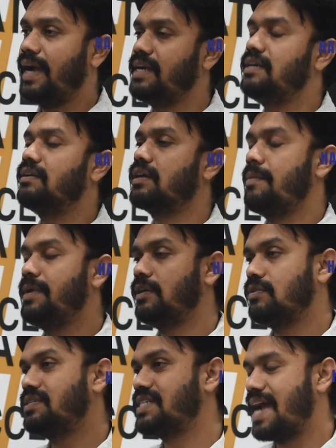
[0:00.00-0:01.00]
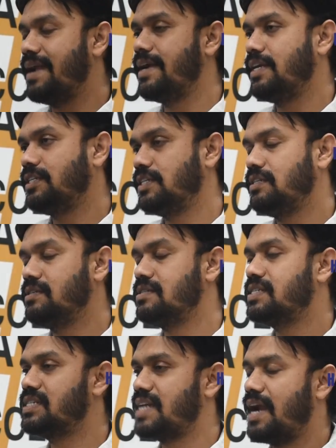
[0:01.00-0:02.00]
And coming to the standard
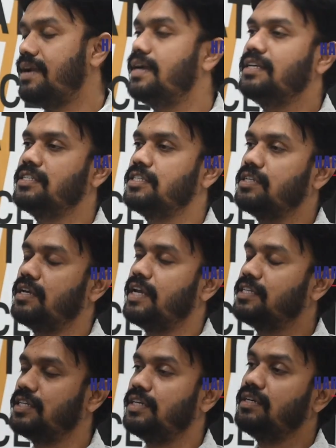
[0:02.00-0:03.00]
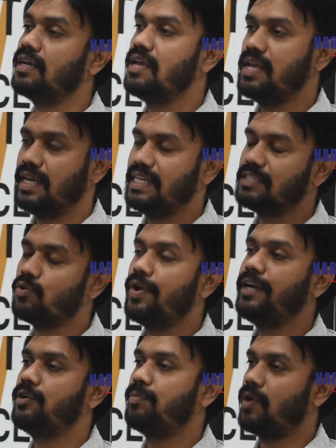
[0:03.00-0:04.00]
agent is
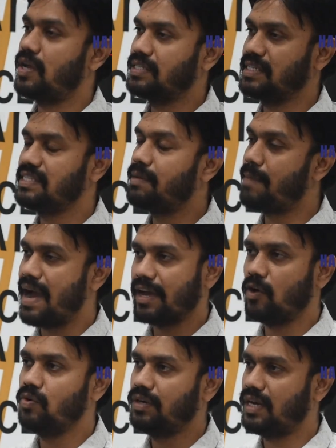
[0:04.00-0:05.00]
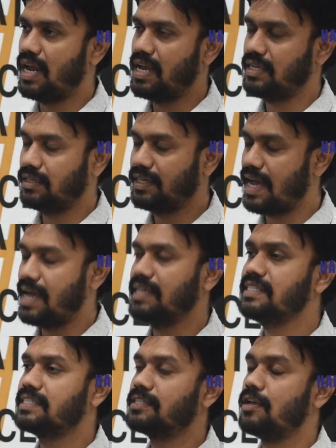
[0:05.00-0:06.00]
going to process the background
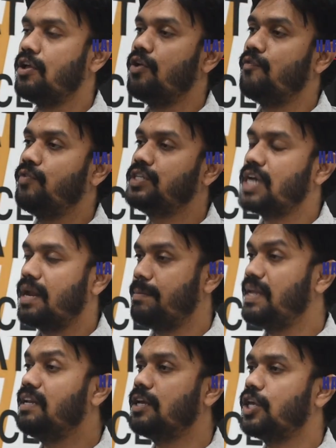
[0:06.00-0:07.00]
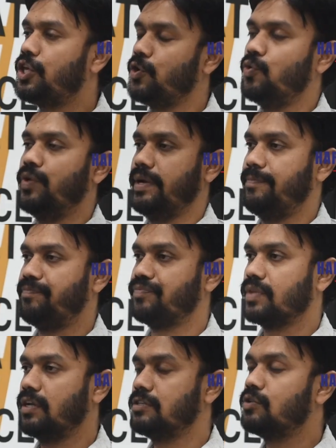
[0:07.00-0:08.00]
tasks which are being queued.
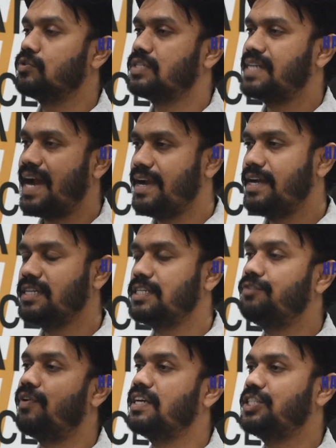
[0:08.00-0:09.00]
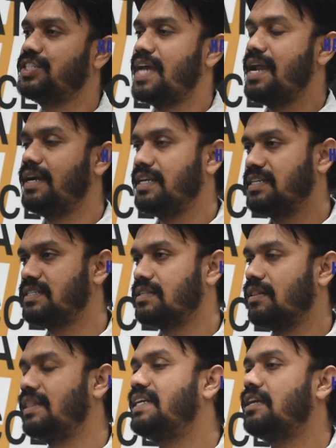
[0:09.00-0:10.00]
So standard agent functionality
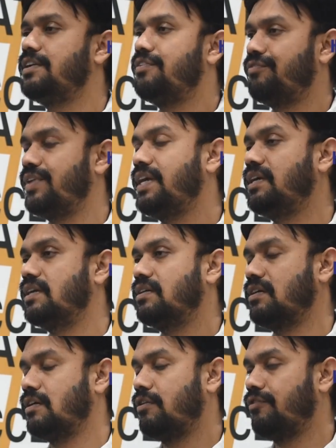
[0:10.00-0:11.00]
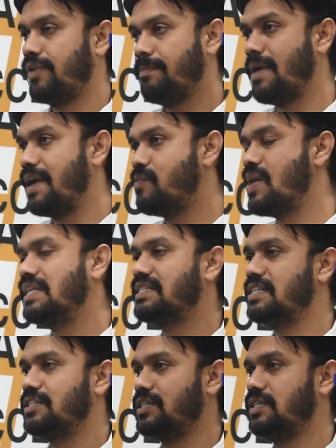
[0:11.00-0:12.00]
is little different from
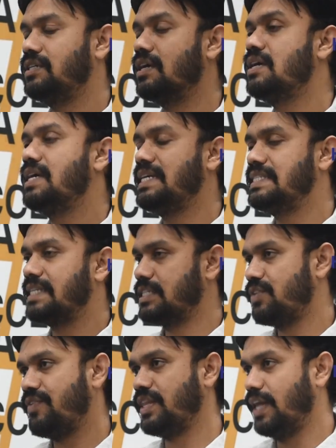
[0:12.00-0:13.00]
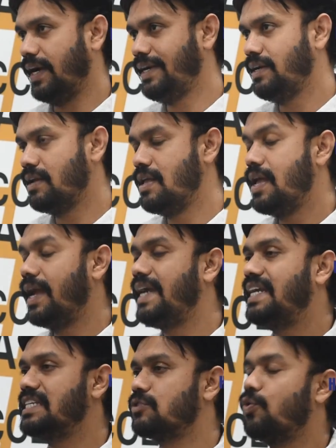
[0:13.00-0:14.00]
advanced agent in such a way that
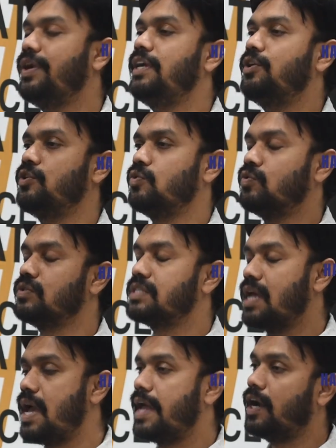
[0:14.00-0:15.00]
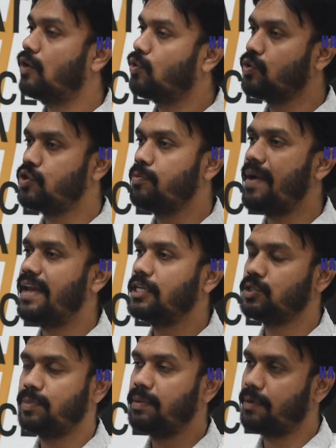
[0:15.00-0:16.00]
it is going to use an auto queue
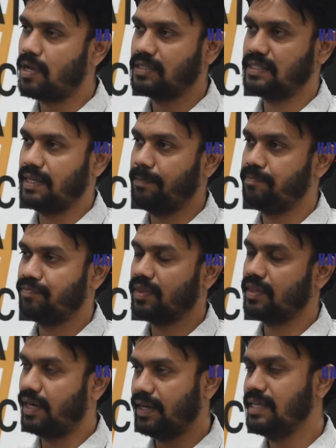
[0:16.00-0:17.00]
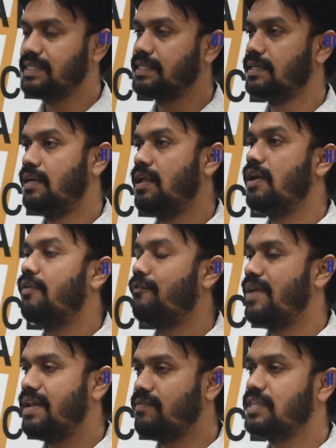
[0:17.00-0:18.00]
management processing. That is,
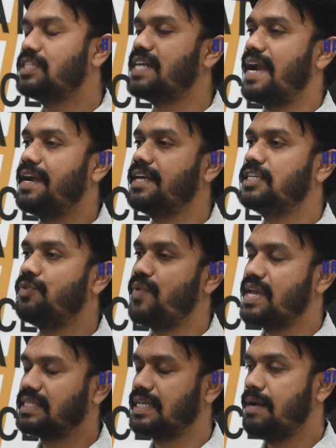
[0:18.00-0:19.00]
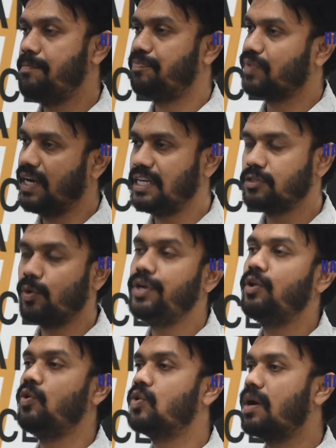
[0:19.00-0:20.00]
whenever a standard agent wakes up, it is
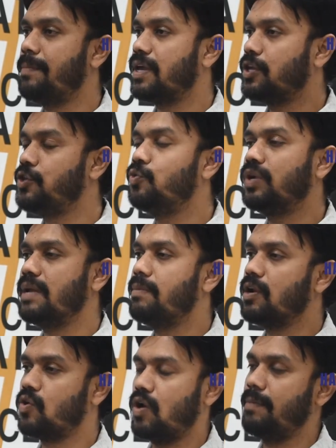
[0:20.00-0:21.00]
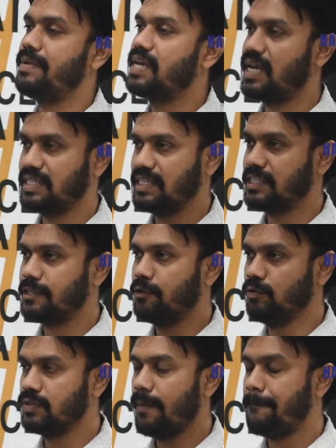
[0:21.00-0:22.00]
going to look up a queue table called
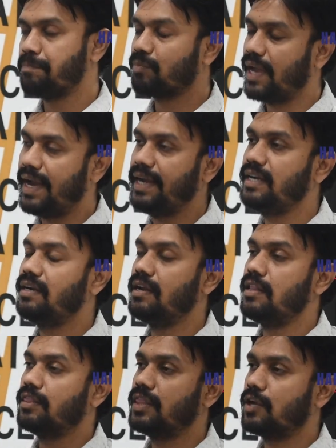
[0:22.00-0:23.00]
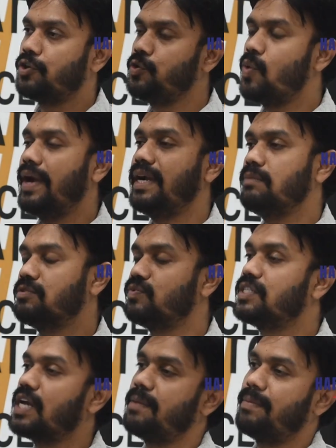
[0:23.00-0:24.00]
PR_SysQueues, and the queue
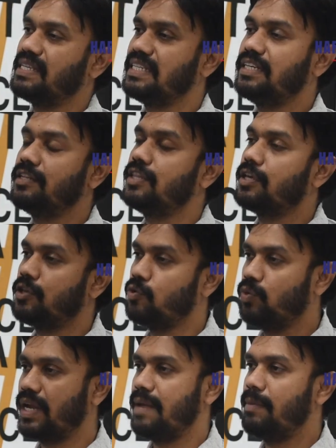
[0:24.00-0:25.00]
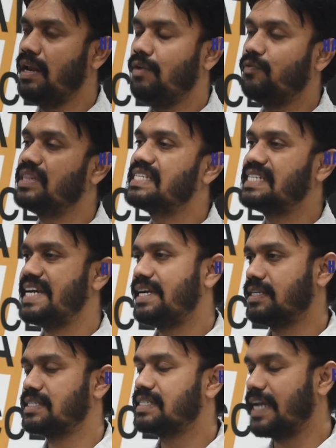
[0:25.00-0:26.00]
items which are present in the queue table with
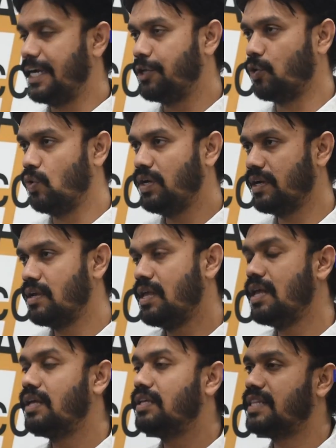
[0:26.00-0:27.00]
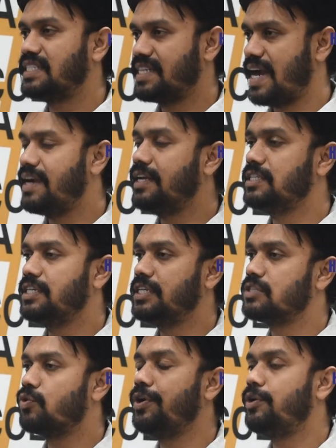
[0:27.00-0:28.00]
status scheduled, the standard
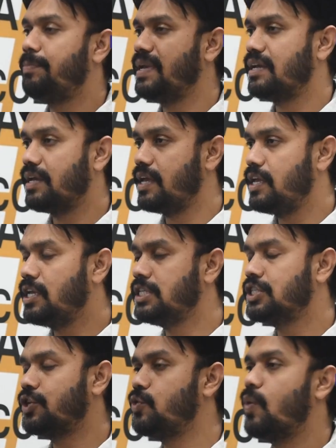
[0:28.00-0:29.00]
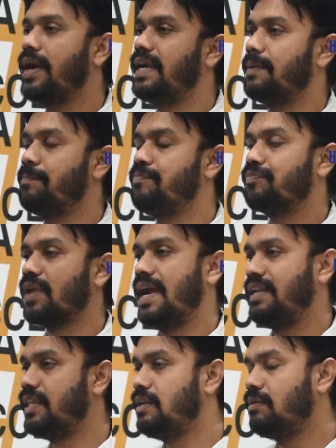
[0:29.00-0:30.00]
agent is going to pick each queue item
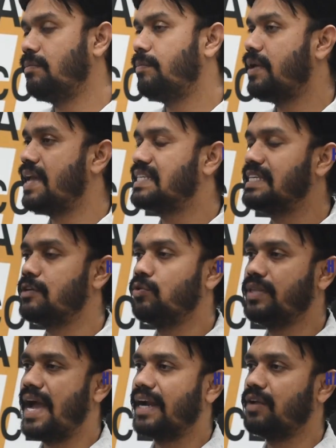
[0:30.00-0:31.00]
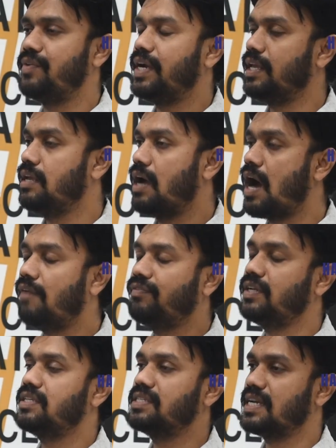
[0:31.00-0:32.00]
and then execute the activity.
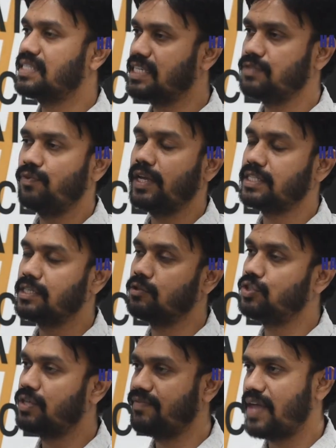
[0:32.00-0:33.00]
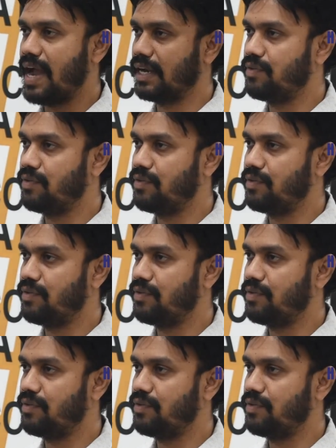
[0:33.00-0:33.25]
After the successful execution of the